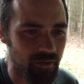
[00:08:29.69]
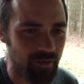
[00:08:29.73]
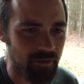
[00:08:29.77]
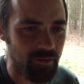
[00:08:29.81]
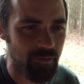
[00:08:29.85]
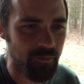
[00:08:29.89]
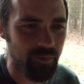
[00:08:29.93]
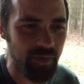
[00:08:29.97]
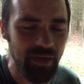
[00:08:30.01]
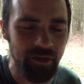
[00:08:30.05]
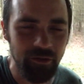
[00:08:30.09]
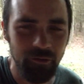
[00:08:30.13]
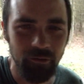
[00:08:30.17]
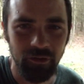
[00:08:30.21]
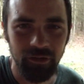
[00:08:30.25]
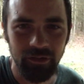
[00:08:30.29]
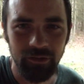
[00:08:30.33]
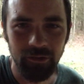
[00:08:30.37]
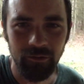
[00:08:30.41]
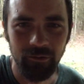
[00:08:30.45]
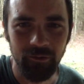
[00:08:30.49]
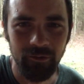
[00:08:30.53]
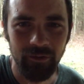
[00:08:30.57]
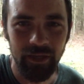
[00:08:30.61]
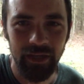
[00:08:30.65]
You think you can
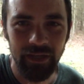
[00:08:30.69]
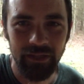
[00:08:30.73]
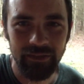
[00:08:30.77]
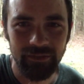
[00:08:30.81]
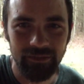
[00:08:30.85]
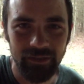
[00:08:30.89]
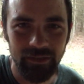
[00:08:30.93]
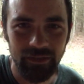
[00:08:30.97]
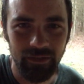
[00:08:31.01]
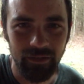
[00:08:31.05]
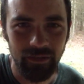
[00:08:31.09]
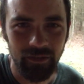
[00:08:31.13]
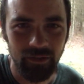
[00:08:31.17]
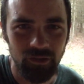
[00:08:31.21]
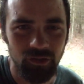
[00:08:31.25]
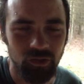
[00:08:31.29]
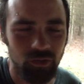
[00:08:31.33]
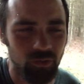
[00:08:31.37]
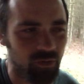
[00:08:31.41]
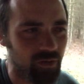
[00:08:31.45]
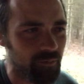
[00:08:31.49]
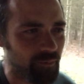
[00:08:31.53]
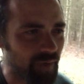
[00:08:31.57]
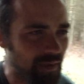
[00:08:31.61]
do this, and sure,